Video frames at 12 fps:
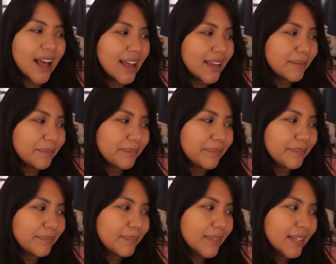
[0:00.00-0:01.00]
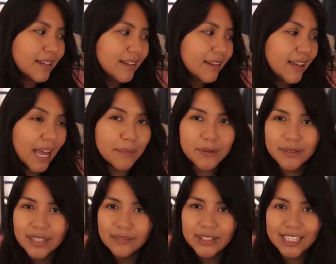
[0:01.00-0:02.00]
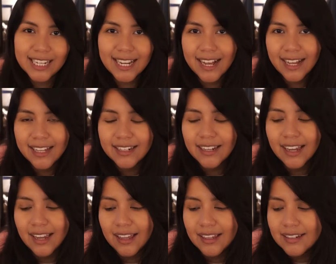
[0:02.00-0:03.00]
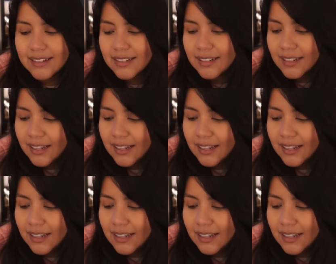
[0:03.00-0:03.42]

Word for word: I'm happy with everything I got and